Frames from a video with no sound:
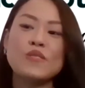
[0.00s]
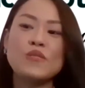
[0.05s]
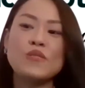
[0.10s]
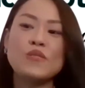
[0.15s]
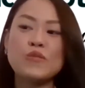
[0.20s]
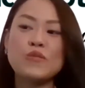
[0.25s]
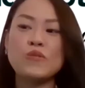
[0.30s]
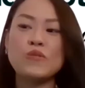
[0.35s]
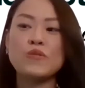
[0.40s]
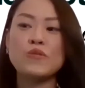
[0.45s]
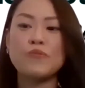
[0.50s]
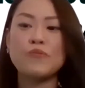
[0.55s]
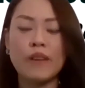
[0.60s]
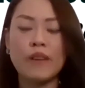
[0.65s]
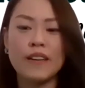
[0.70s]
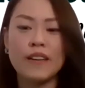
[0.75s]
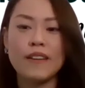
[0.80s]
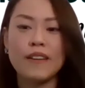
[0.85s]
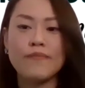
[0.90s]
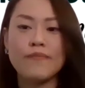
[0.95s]
so
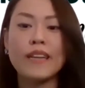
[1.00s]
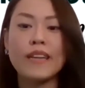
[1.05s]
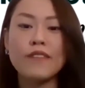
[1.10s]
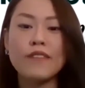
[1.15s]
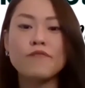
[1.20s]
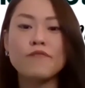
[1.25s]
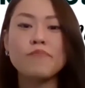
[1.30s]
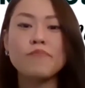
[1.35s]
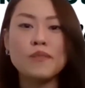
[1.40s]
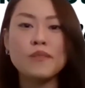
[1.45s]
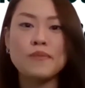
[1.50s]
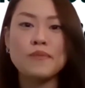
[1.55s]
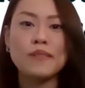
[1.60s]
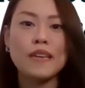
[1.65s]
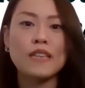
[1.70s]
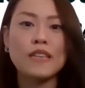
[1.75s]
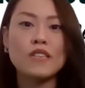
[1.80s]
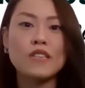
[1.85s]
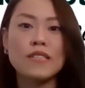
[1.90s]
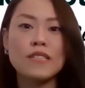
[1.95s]
Medic Footprints was
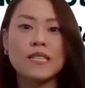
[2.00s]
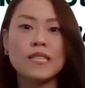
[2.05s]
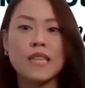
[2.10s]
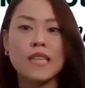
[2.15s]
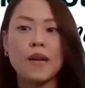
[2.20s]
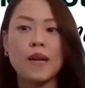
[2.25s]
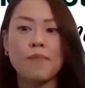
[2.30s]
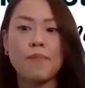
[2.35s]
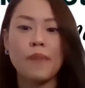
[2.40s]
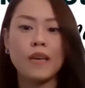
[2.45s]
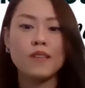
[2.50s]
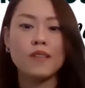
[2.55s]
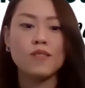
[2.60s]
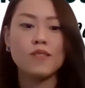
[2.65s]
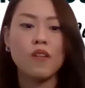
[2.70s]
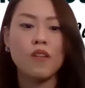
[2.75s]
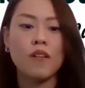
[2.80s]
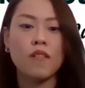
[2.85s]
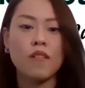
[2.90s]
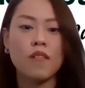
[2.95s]
actually set up
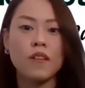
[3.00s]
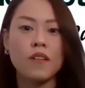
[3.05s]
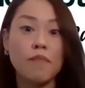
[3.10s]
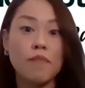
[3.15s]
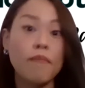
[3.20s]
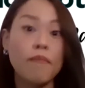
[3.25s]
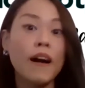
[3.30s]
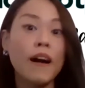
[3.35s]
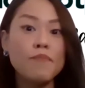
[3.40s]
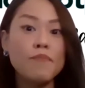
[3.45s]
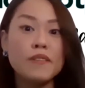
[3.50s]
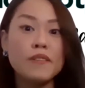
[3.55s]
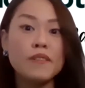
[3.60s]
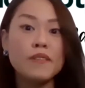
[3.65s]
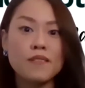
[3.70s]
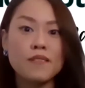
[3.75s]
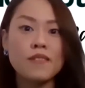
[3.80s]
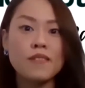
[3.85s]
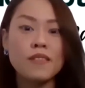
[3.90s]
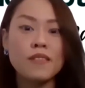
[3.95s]
based on my
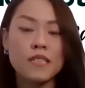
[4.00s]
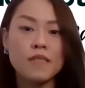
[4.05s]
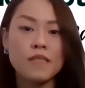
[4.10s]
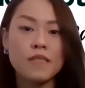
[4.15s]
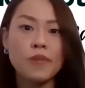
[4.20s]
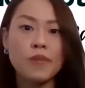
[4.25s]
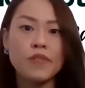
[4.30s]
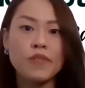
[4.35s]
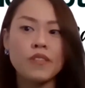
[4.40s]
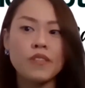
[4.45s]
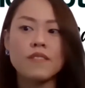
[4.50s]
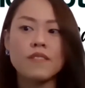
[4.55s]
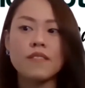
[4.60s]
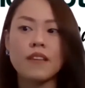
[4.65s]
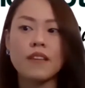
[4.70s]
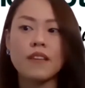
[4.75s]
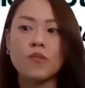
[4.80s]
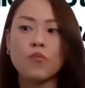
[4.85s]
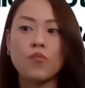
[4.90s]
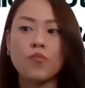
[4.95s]
personal experience,
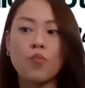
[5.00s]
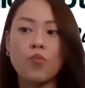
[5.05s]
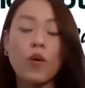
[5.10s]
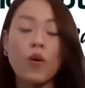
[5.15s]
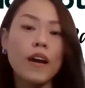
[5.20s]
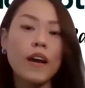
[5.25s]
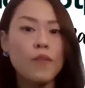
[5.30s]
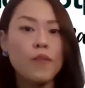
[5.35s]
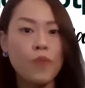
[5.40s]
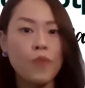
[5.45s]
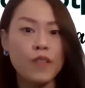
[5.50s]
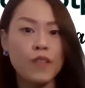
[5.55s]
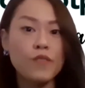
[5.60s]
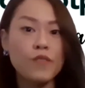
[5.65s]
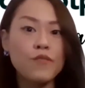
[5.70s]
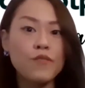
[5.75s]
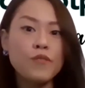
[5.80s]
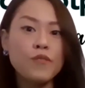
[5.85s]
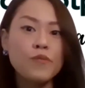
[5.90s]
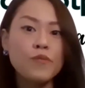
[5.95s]
like what I went
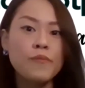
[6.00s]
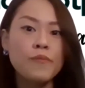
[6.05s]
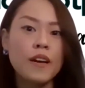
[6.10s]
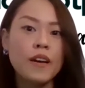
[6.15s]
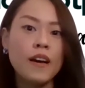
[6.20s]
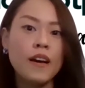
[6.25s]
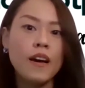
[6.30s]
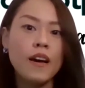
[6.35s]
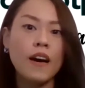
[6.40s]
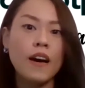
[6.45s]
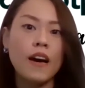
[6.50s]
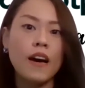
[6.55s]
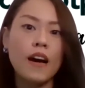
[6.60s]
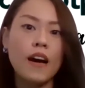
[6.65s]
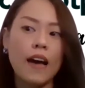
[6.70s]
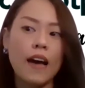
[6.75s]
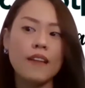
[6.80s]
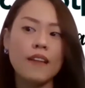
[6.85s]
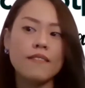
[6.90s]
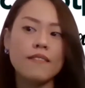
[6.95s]
through
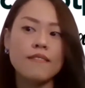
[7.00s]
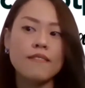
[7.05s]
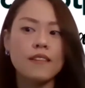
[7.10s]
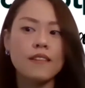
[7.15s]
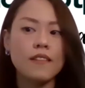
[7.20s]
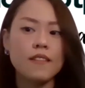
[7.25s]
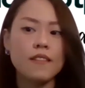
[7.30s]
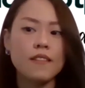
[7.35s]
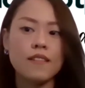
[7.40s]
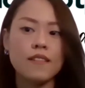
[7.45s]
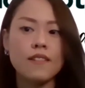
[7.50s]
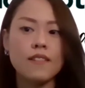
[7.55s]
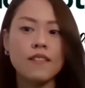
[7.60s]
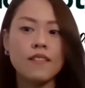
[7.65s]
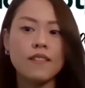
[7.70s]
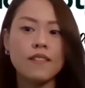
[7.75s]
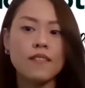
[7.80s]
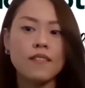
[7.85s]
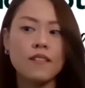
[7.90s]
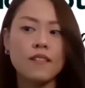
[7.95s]
and
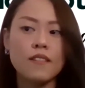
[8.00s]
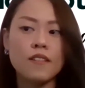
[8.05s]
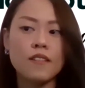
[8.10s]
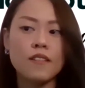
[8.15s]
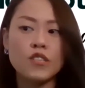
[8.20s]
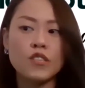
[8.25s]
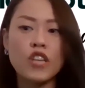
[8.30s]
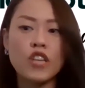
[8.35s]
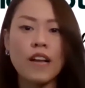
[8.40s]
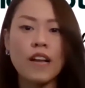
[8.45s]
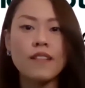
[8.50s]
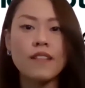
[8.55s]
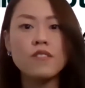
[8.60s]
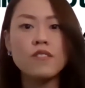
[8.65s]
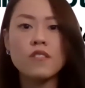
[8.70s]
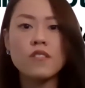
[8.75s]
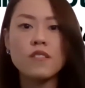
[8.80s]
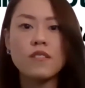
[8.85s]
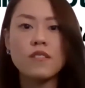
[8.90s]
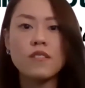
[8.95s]
the
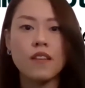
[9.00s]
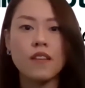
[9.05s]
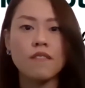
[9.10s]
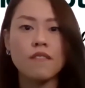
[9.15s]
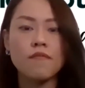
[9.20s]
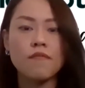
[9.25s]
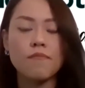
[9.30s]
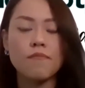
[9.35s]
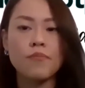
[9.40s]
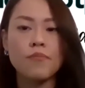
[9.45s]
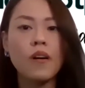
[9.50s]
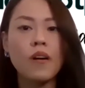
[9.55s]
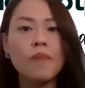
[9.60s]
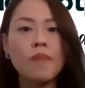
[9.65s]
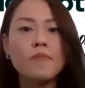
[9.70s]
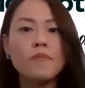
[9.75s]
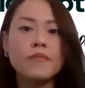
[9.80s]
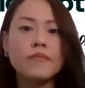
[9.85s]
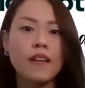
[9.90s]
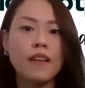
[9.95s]
challenges and
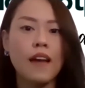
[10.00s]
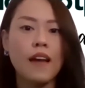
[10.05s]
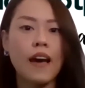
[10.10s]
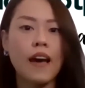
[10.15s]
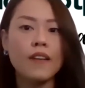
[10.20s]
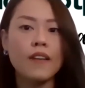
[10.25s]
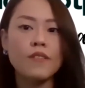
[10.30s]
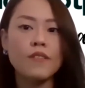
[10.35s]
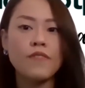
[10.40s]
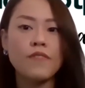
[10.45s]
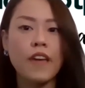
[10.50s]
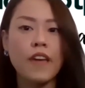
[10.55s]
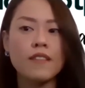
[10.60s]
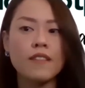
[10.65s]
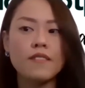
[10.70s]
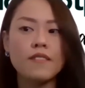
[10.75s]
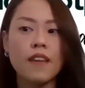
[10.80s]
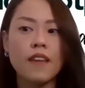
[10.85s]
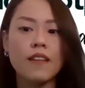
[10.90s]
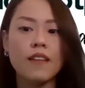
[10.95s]
problems that I
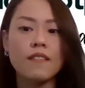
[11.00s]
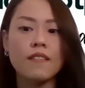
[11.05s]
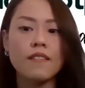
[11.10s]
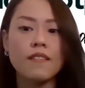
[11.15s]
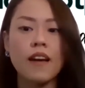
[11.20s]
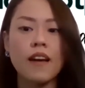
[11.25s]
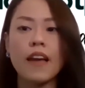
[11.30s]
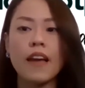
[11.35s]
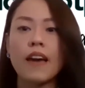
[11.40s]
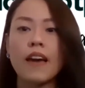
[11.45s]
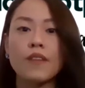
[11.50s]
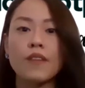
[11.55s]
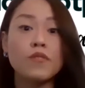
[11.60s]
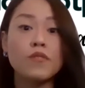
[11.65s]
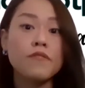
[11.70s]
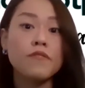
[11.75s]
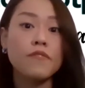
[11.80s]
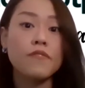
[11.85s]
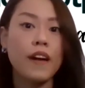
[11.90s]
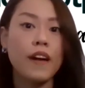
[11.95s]
faced, and I
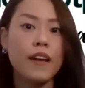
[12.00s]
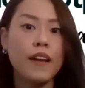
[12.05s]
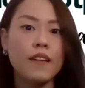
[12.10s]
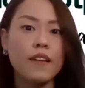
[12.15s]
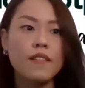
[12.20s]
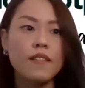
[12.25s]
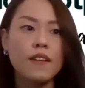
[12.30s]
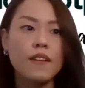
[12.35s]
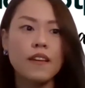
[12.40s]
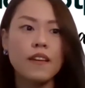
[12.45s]
couldn't find